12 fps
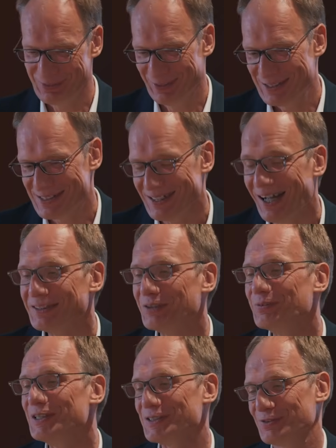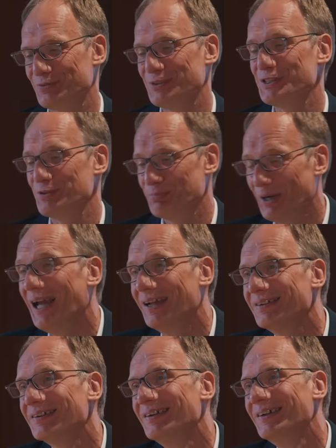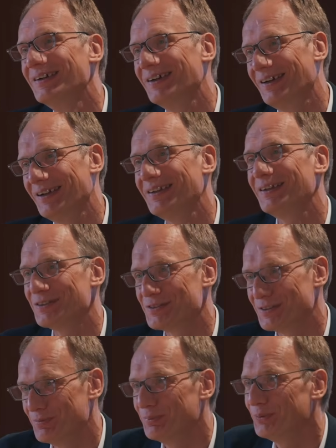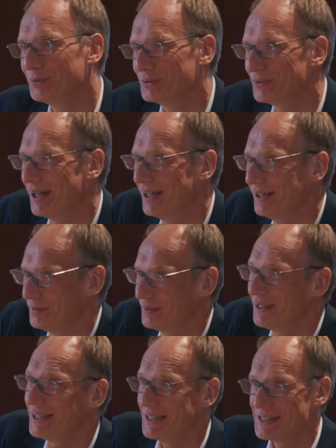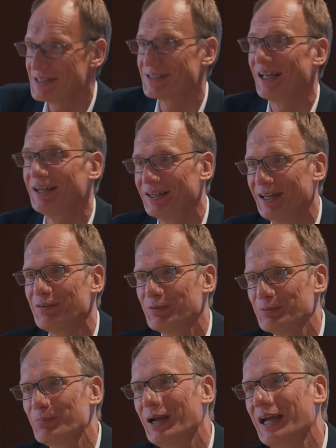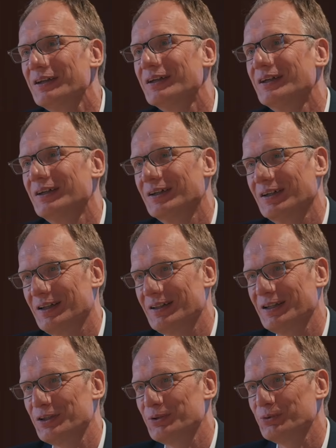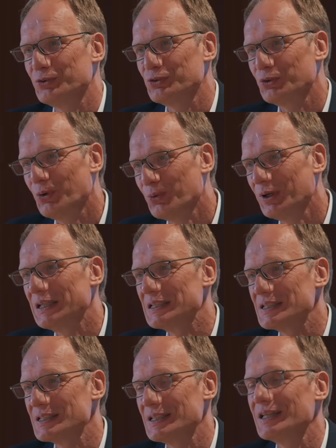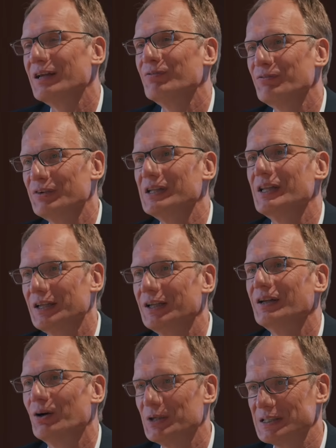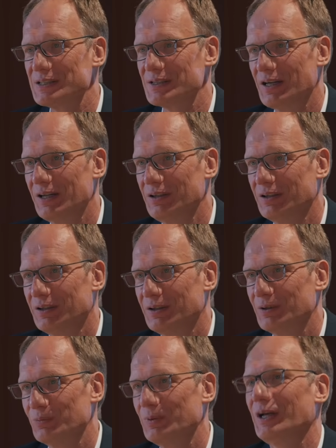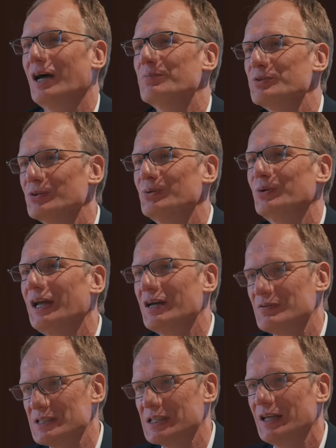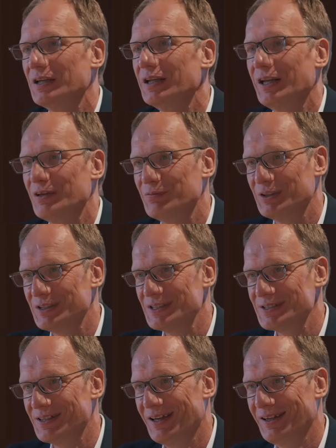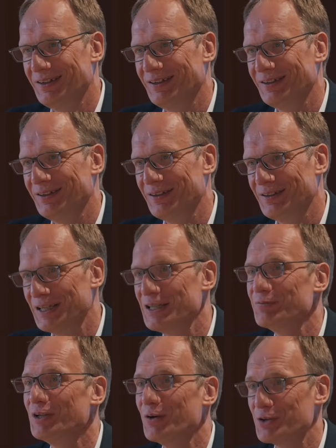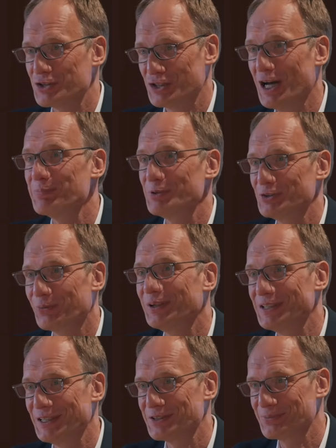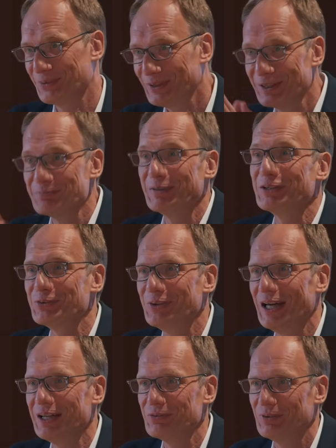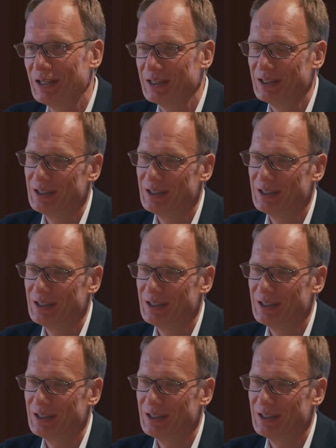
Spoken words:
I mean, starting with the brand, I think it's important to highlight we are a Scandinavian brand. I think you totally see and feel that in our design. We absolutely have a Scandinavian design, and I think even our sharpest critics would admit to that, right?